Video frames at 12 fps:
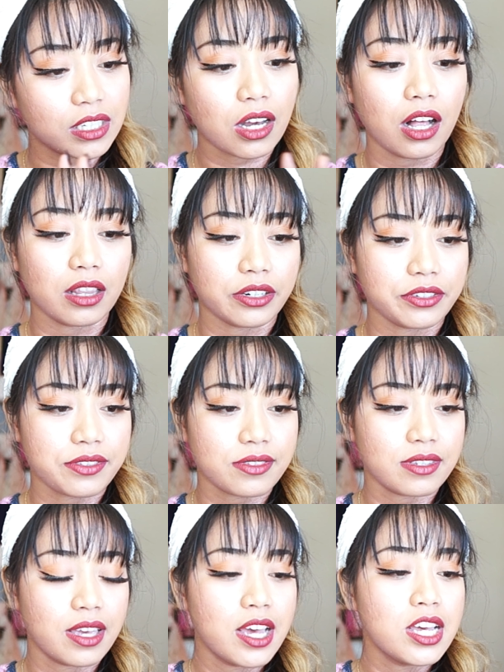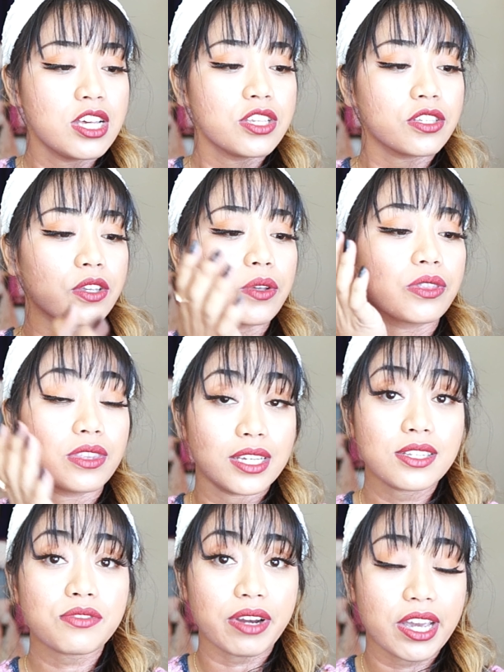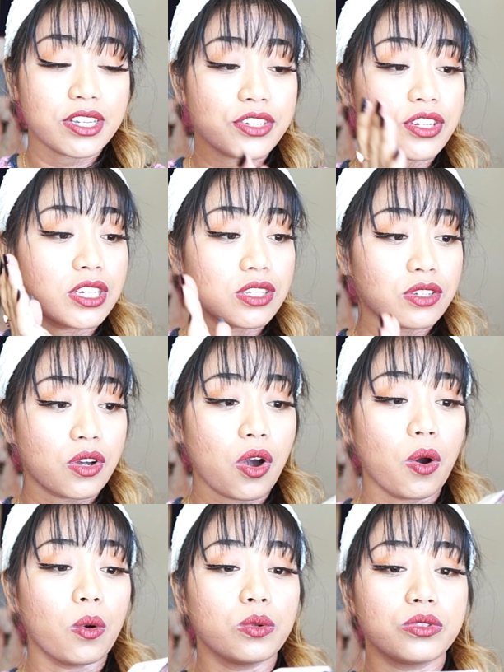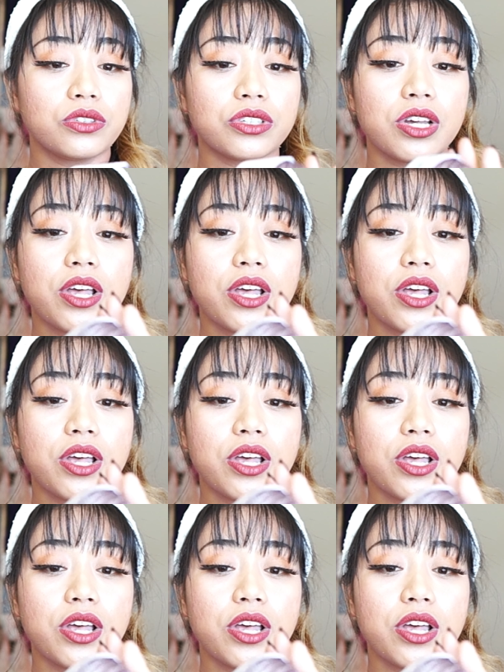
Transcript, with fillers: colors so this range is called